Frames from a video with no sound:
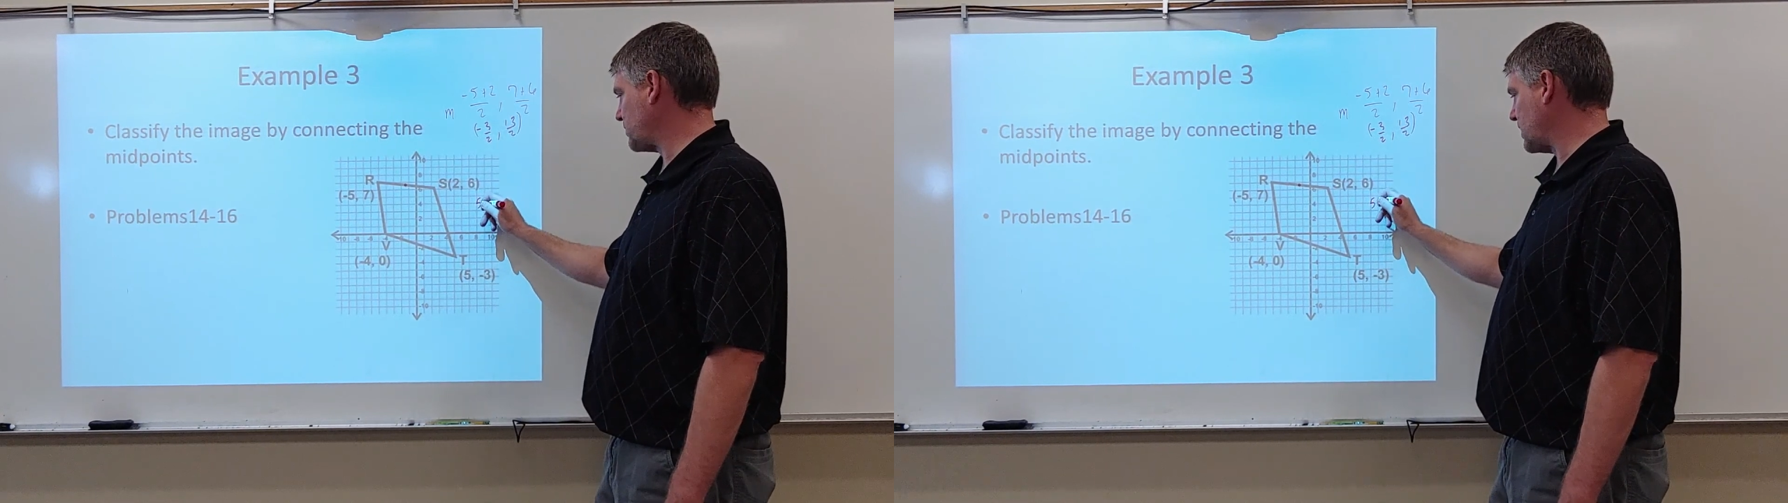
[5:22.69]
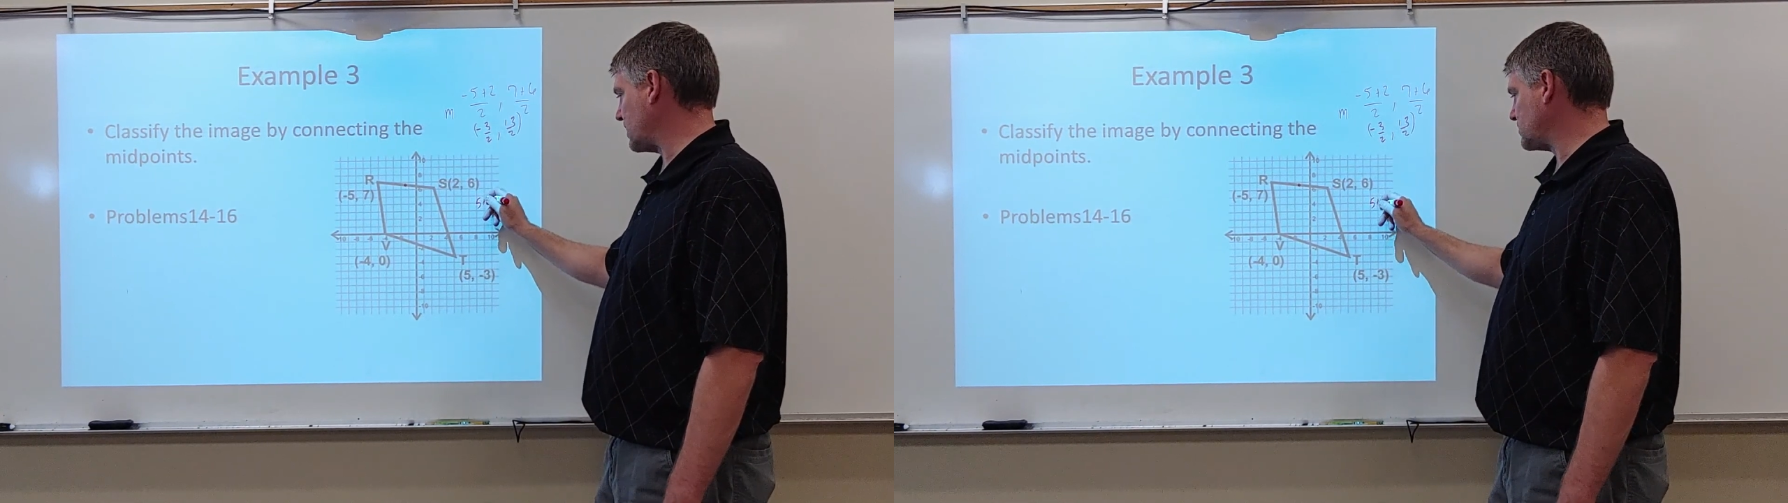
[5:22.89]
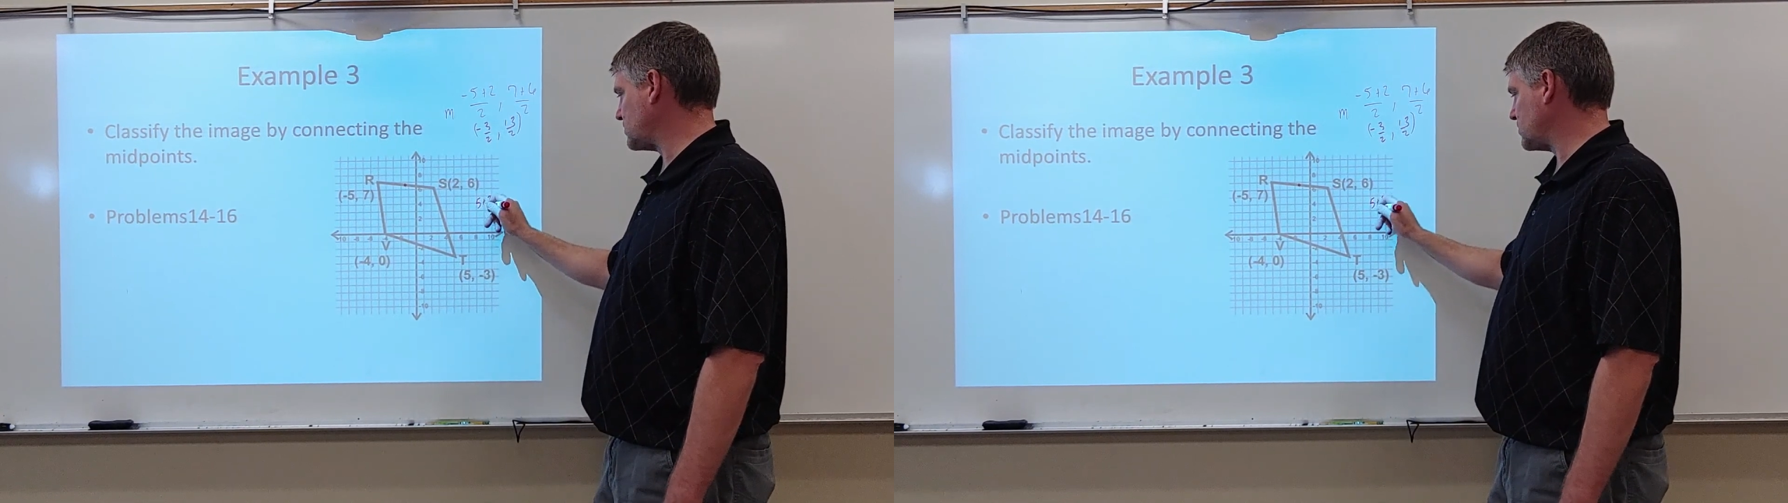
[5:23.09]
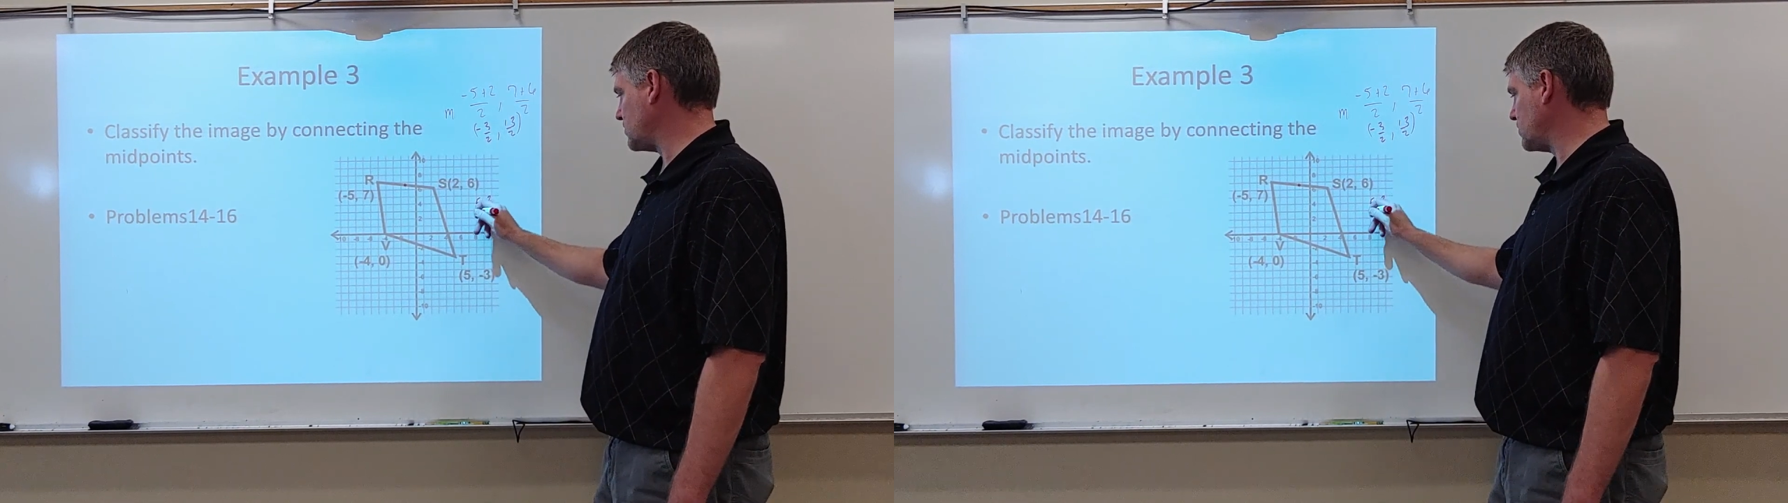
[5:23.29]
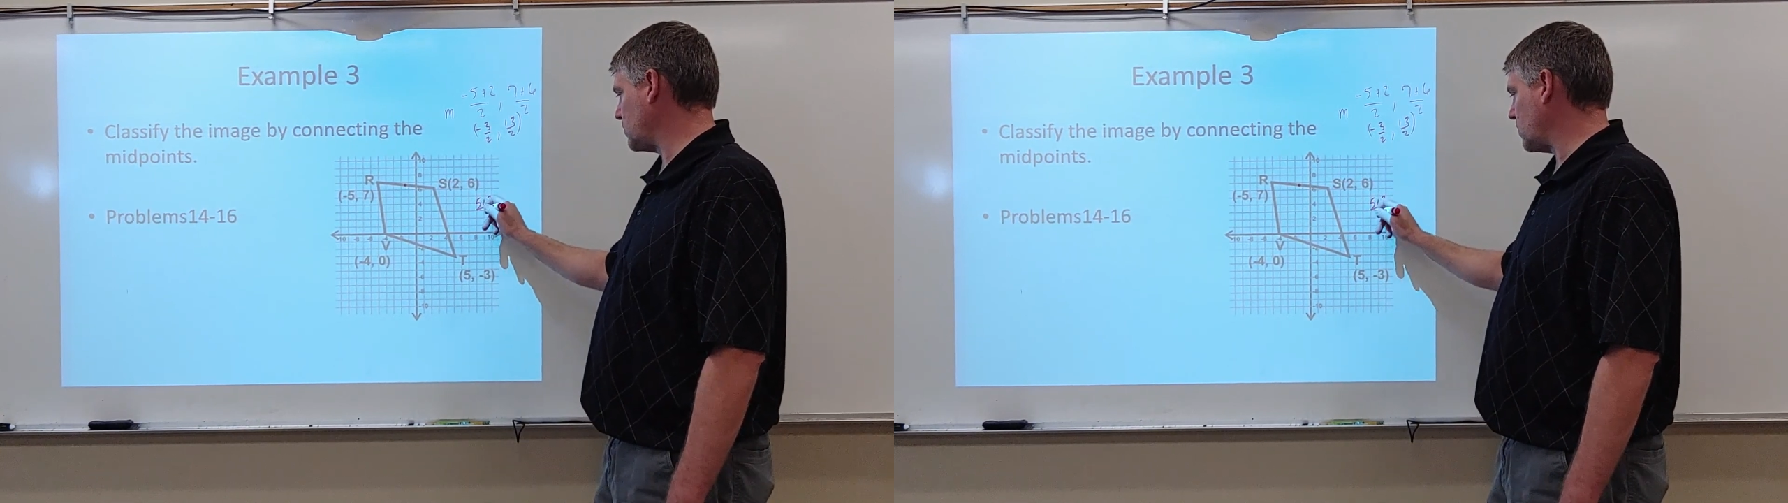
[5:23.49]
plus
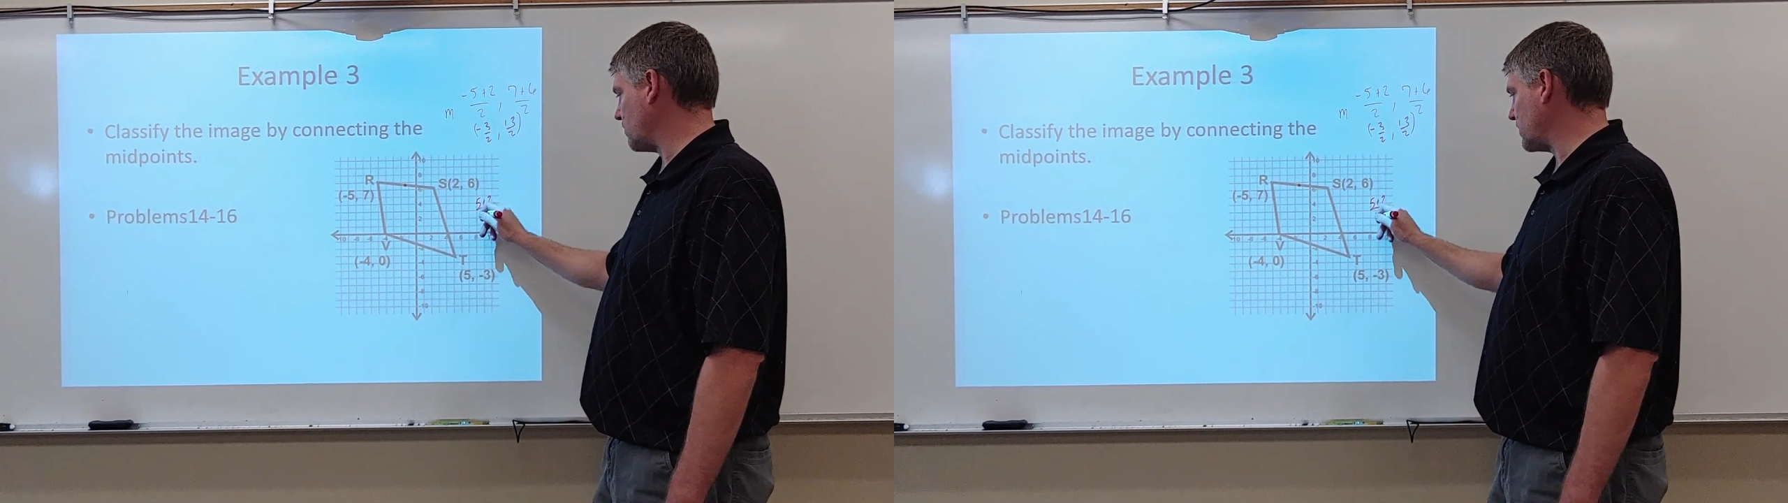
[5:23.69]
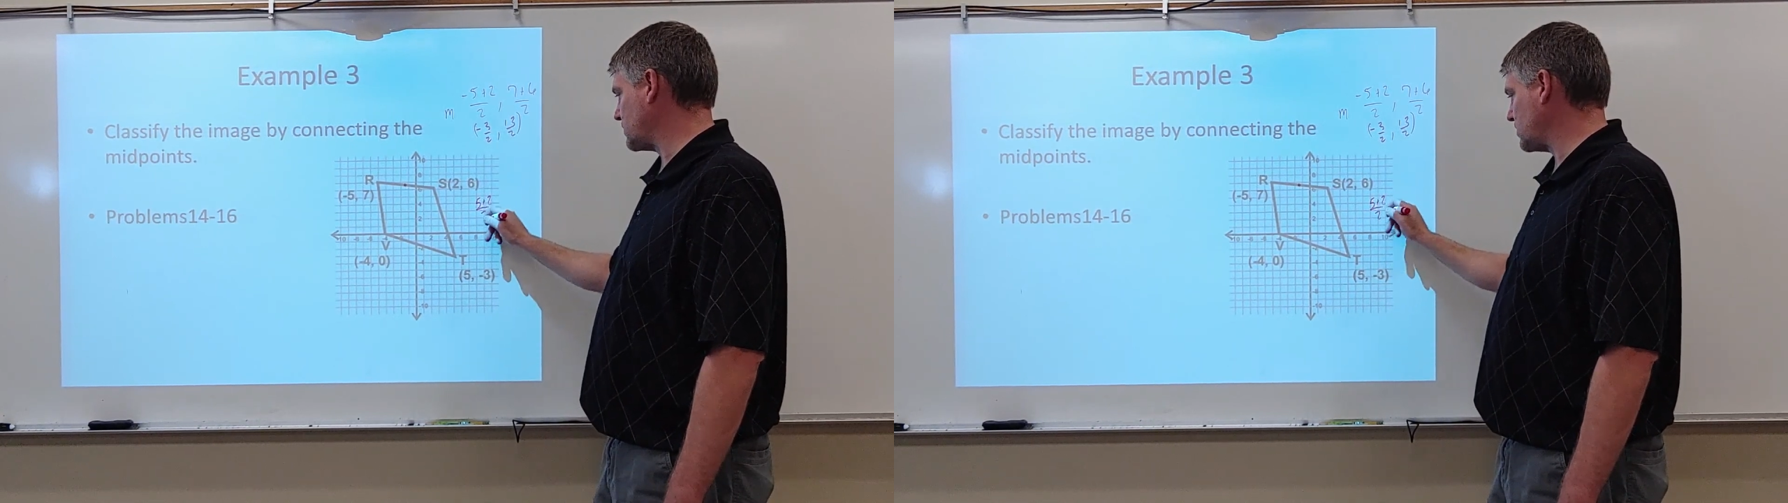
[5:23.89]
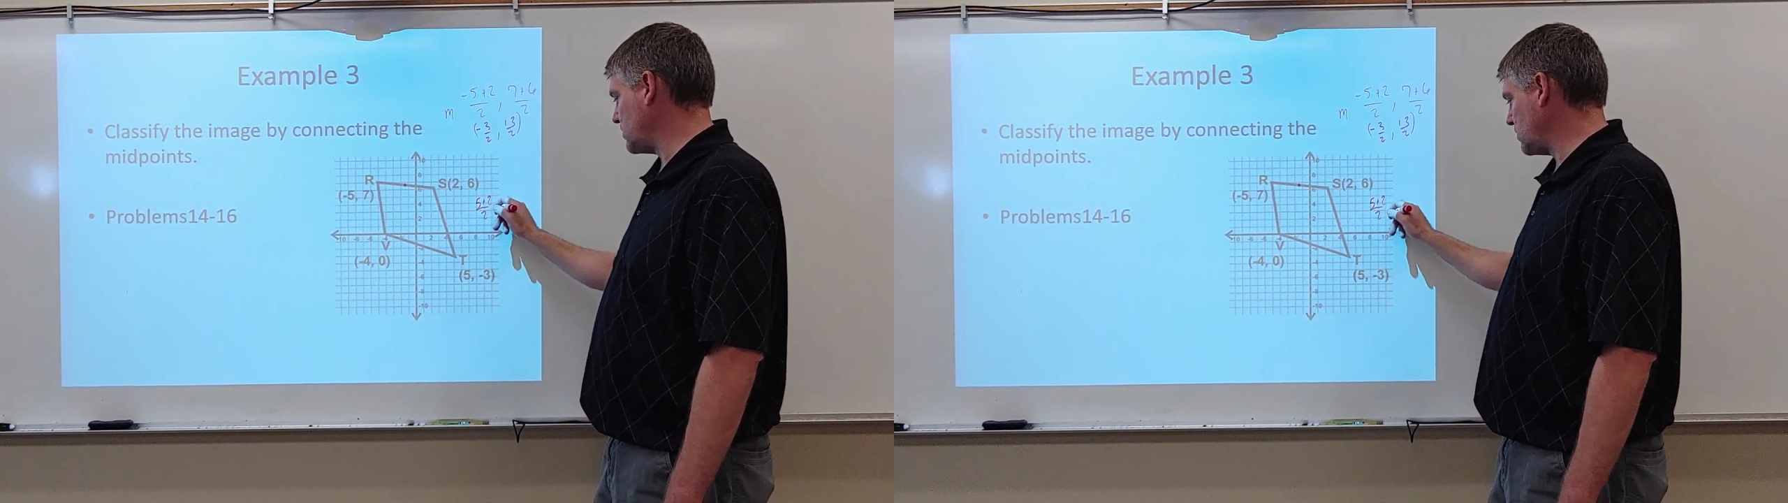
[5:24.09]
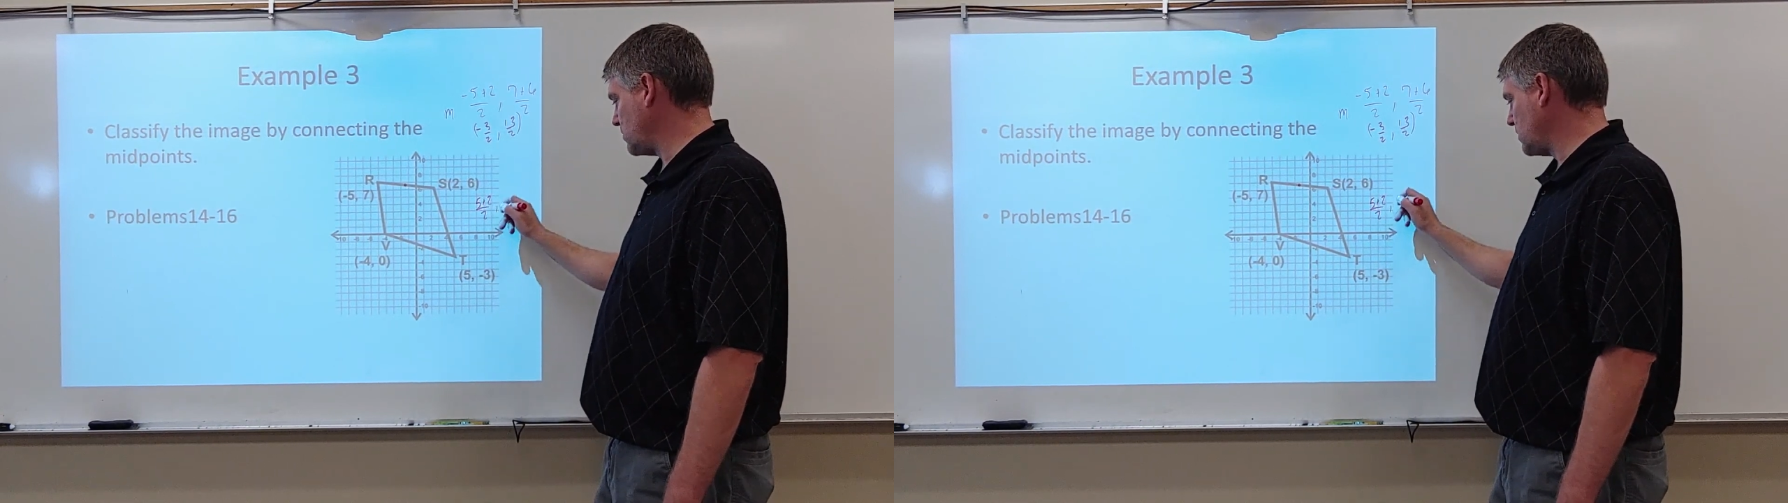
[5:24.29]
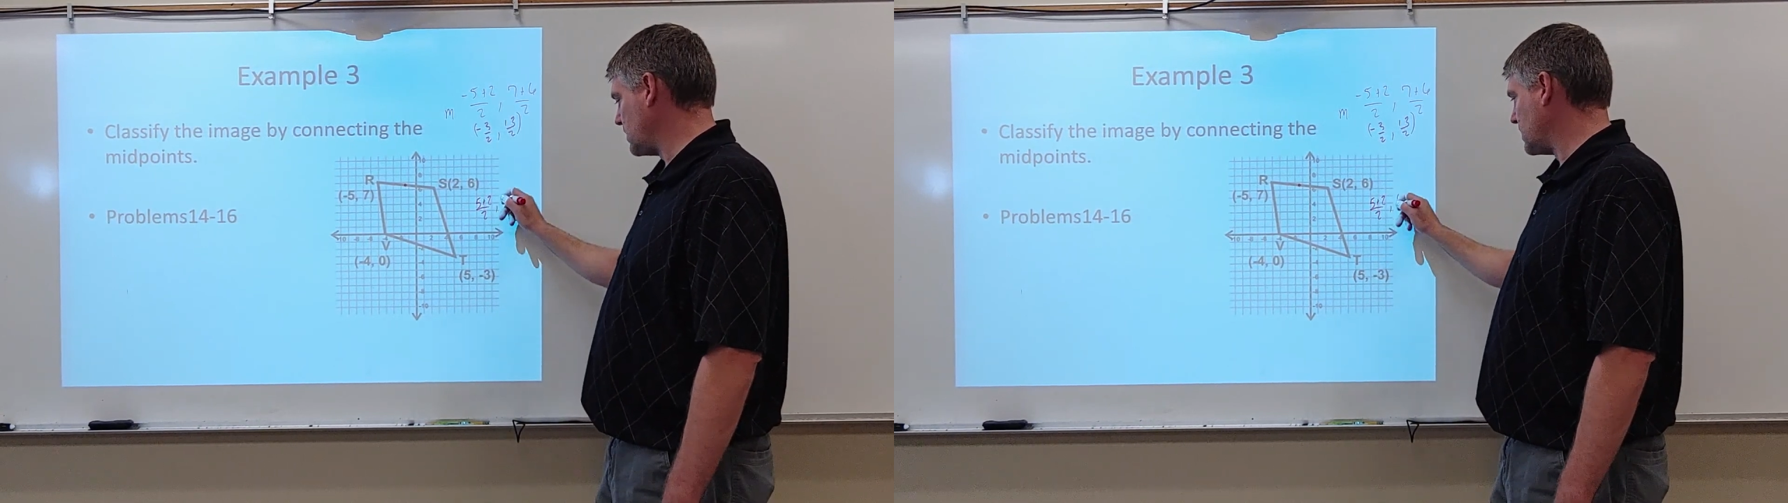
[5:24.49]
2 over
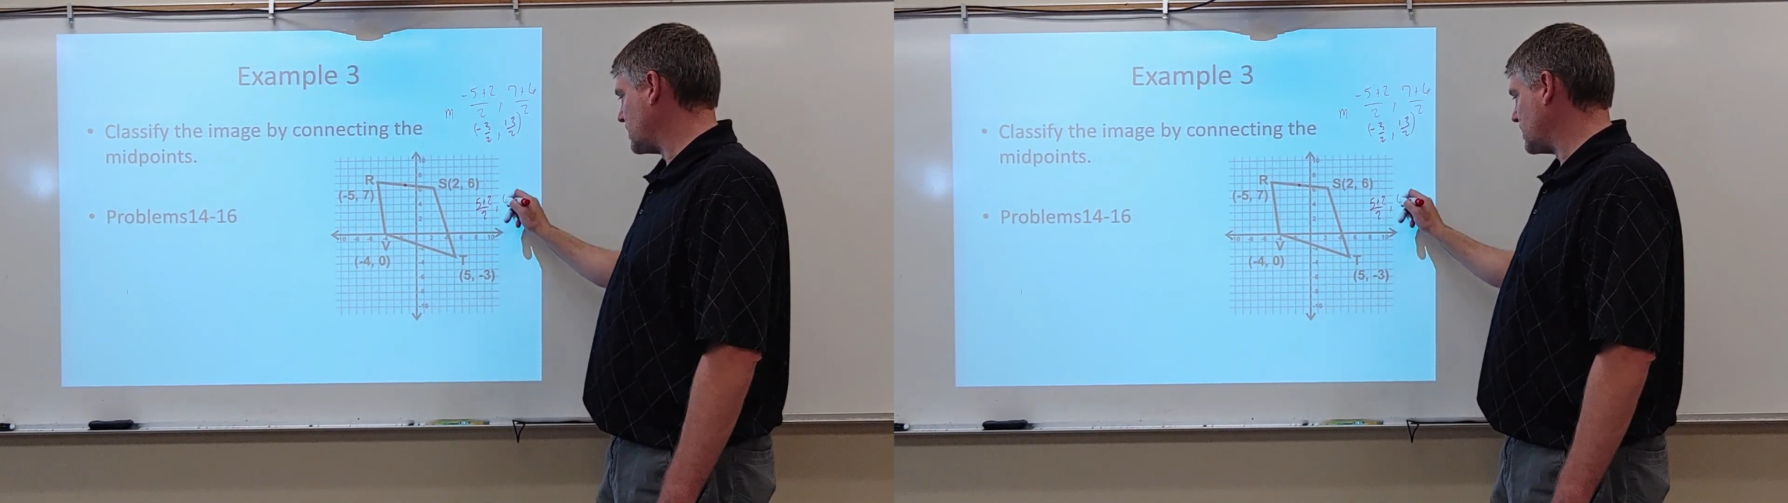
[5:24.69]
2,